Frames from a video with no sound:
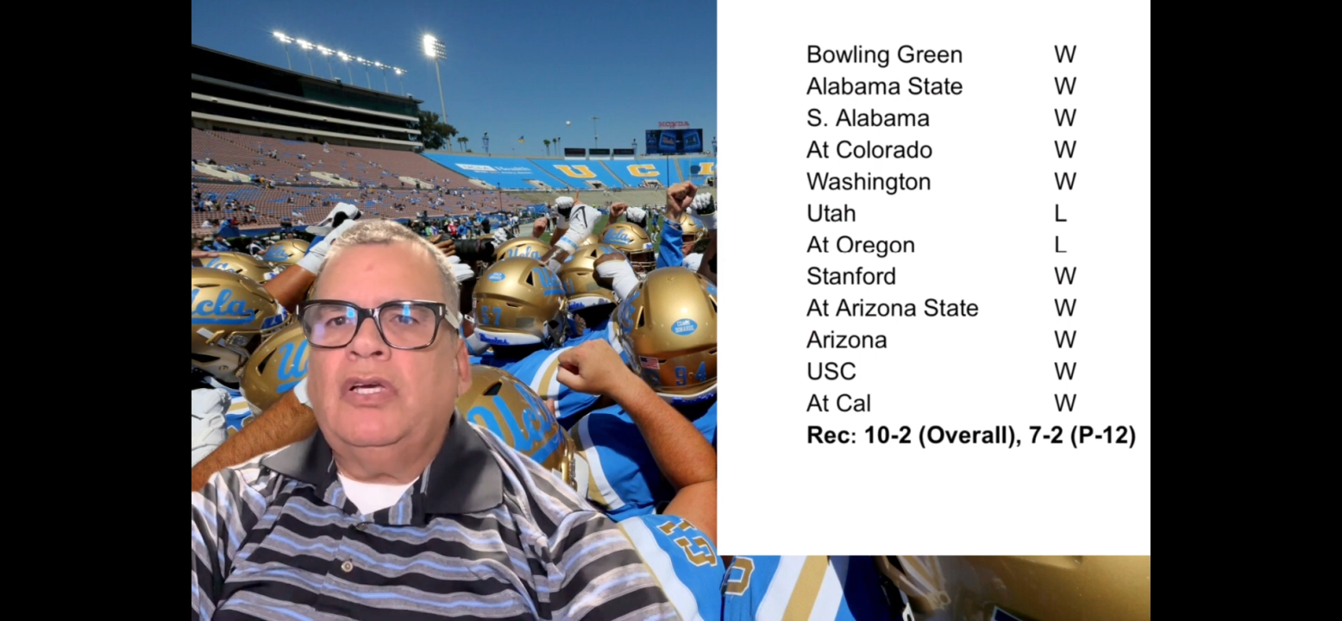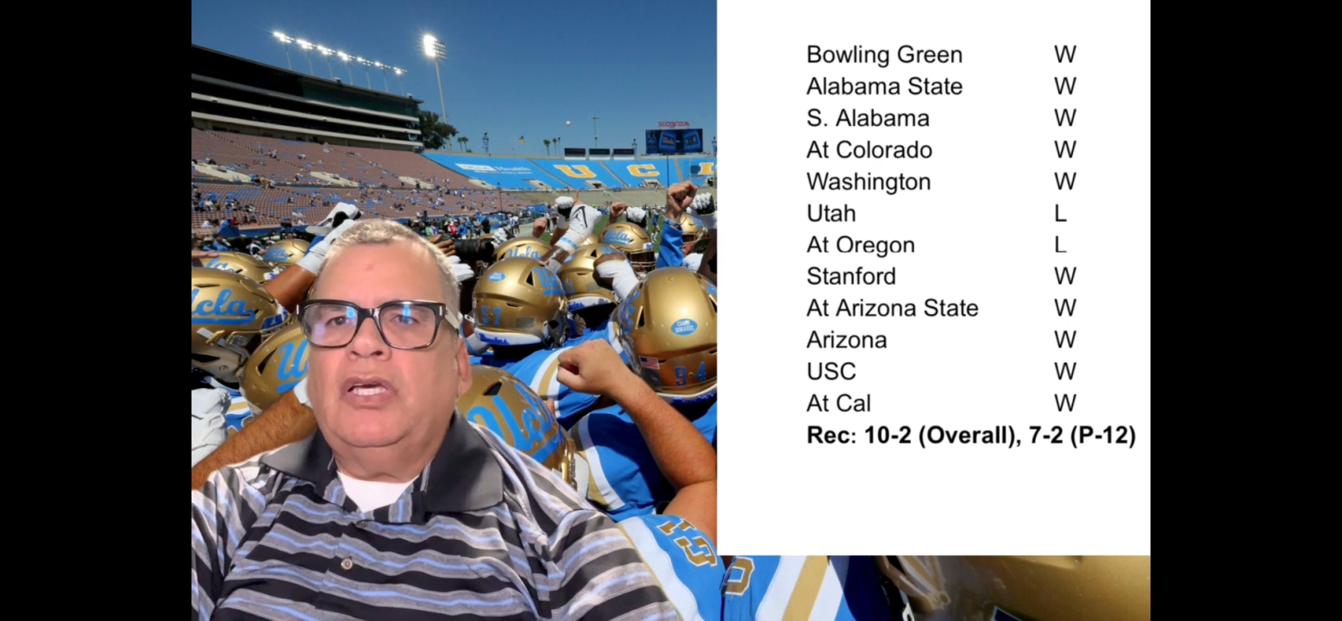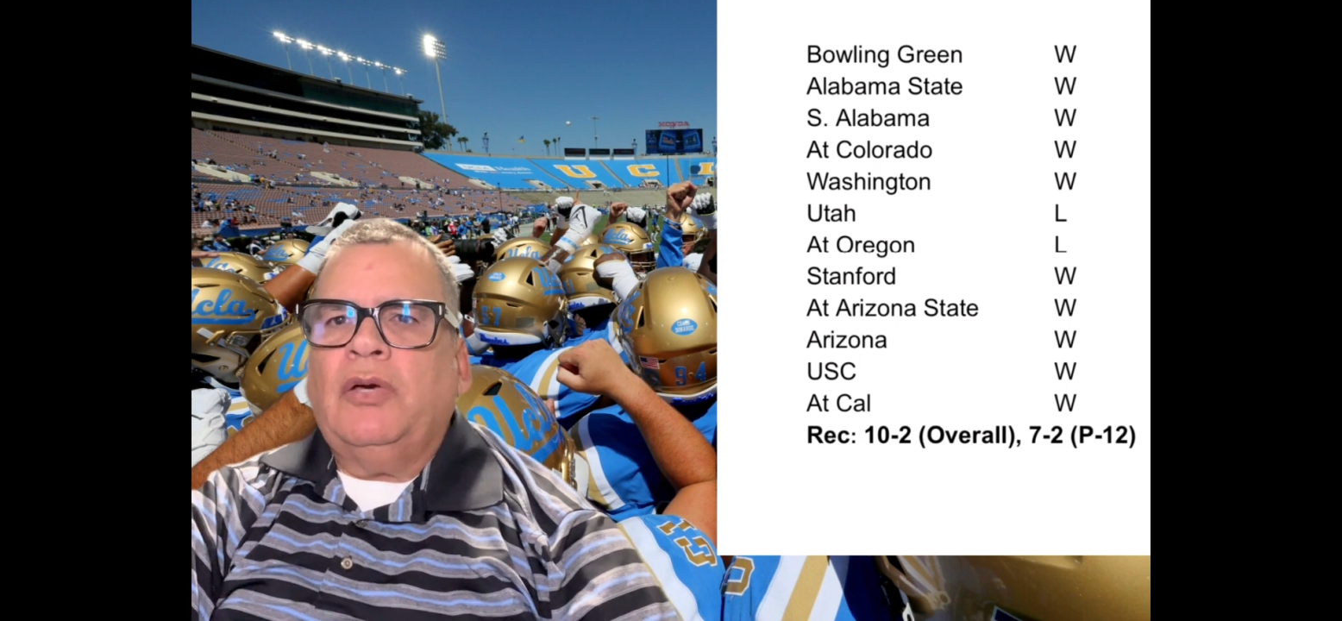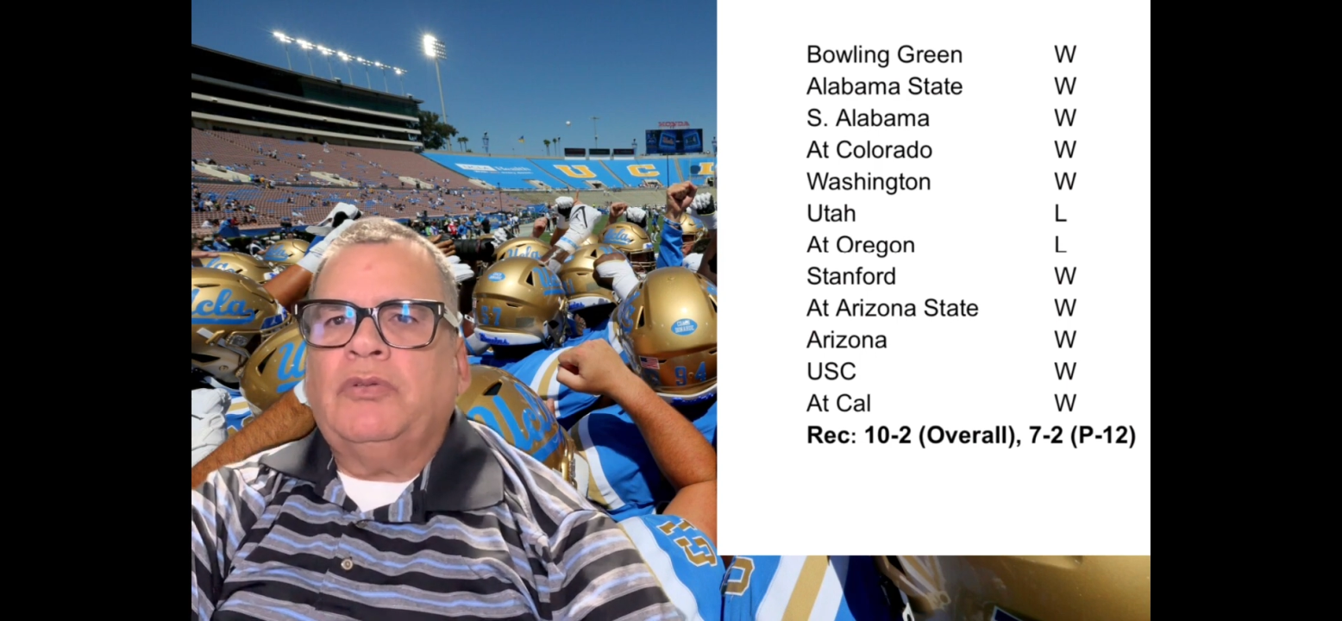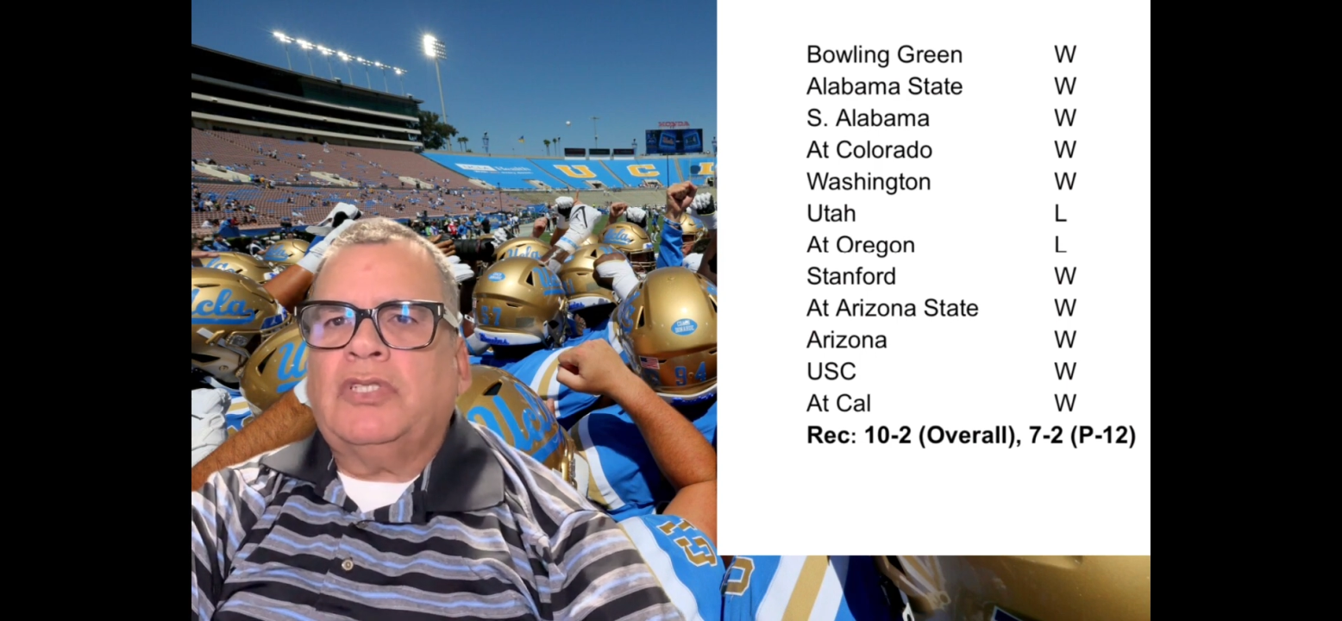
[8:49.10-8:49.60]

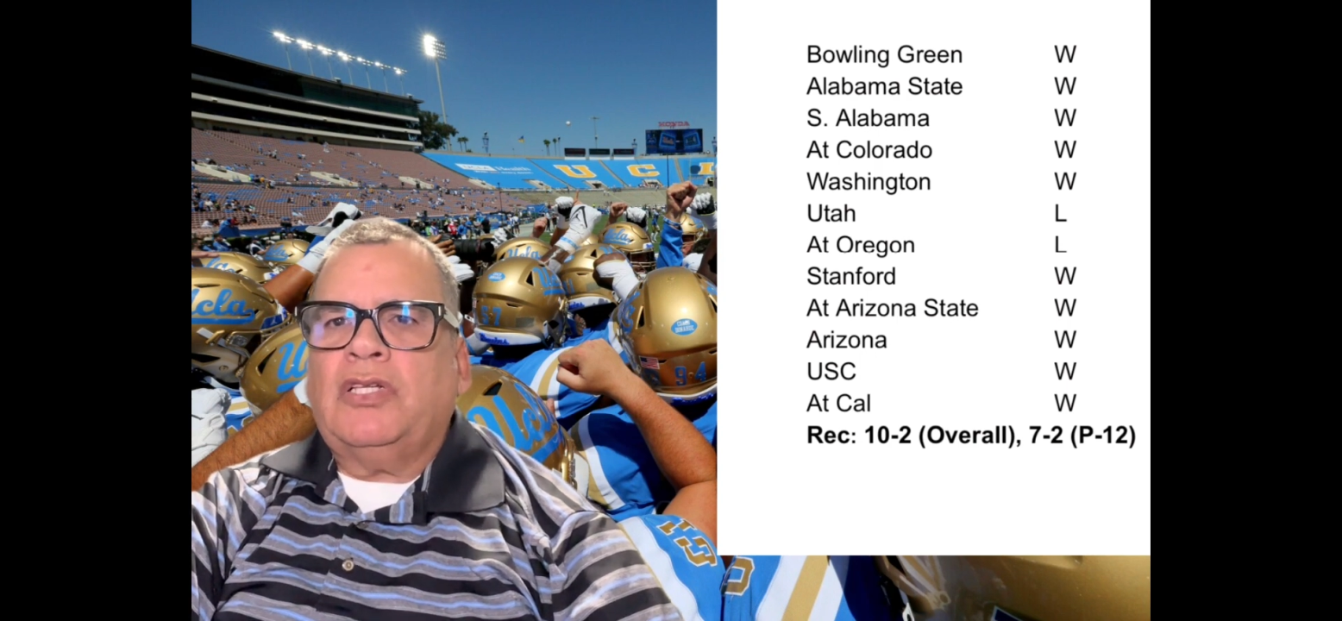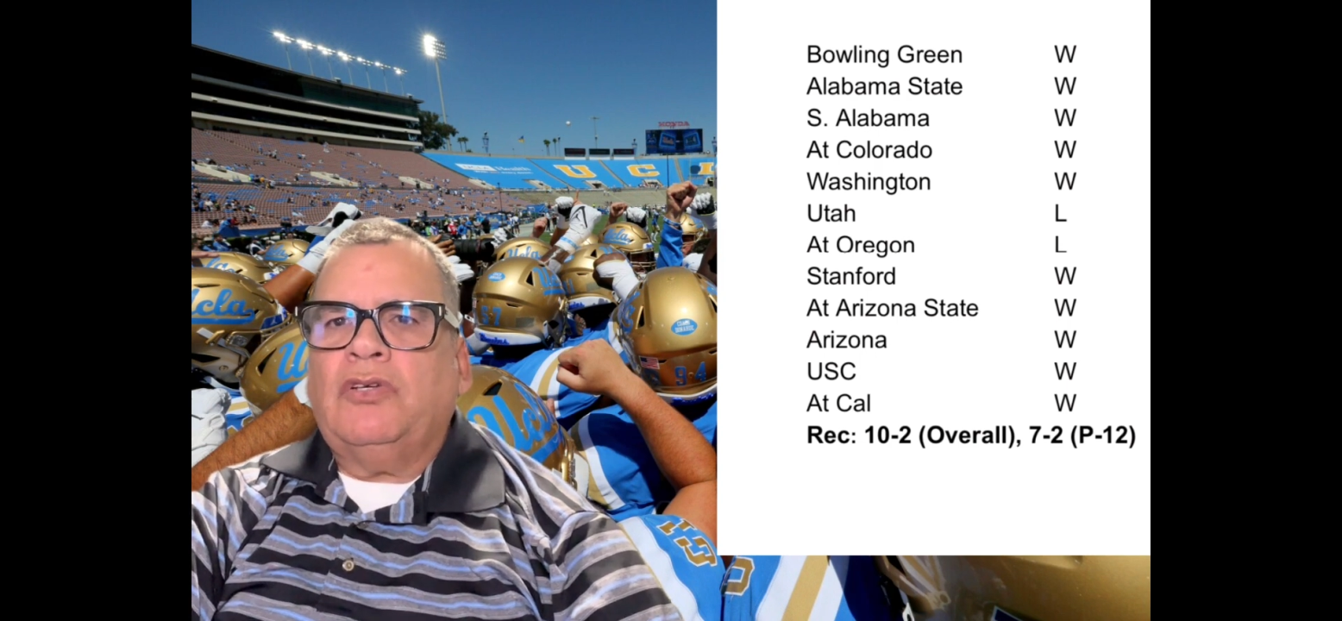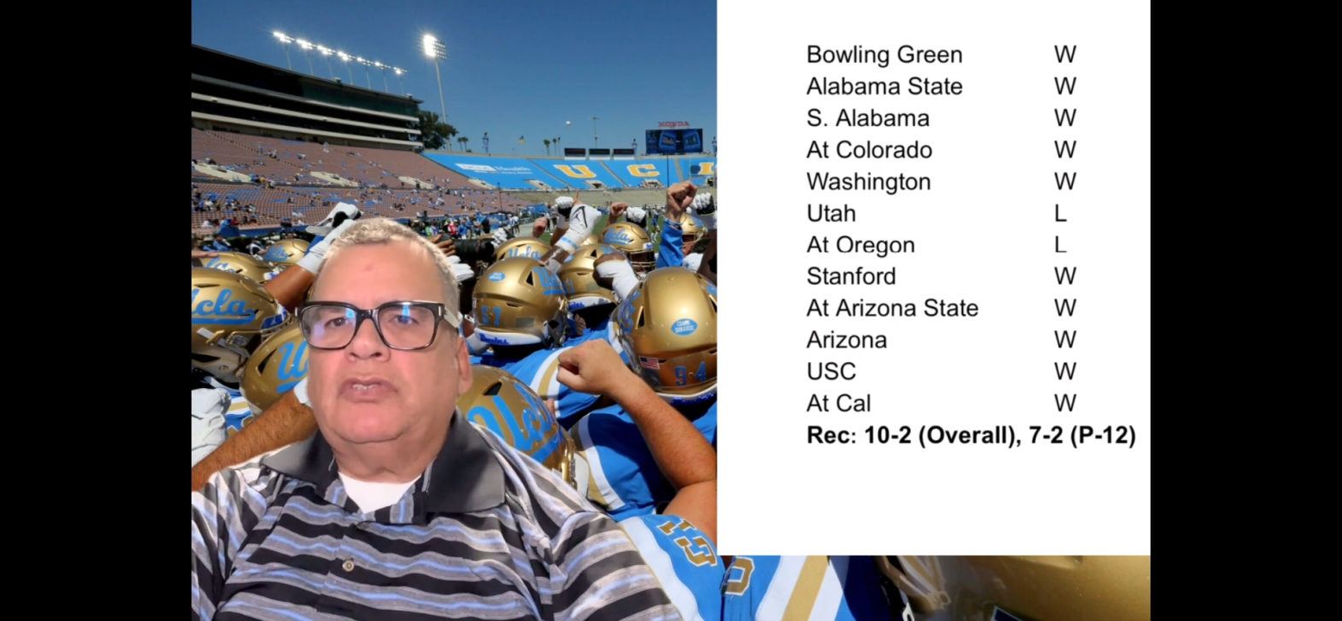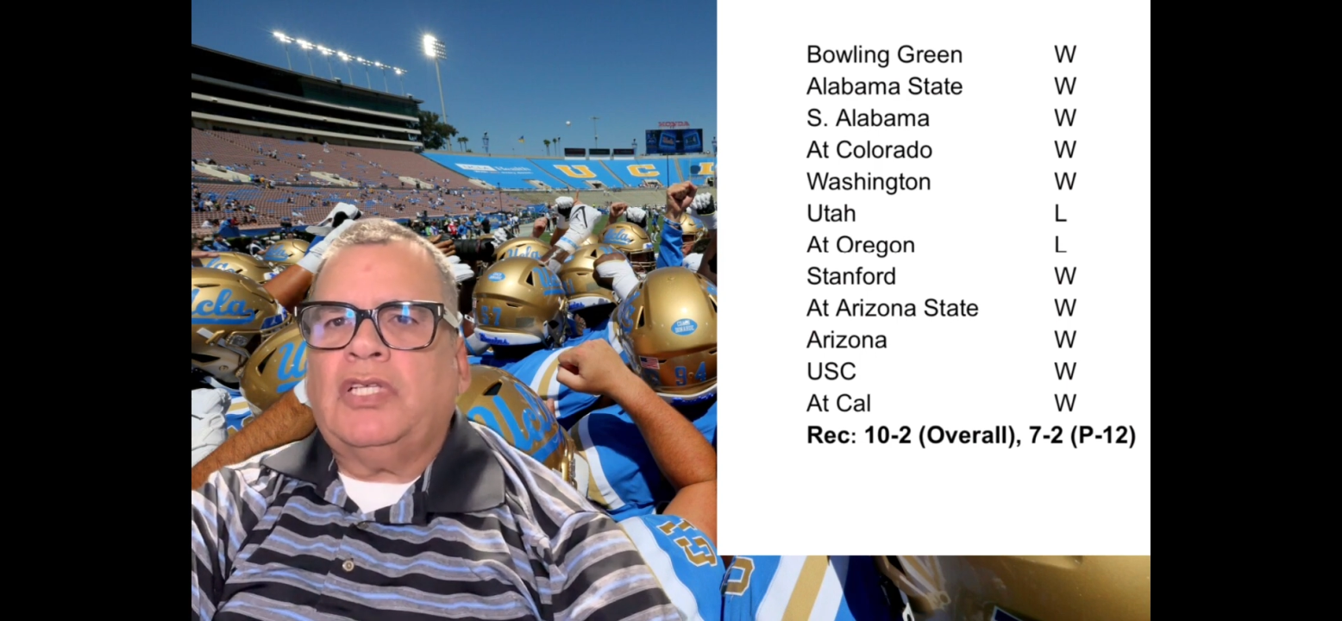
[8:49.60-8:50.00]
It was a close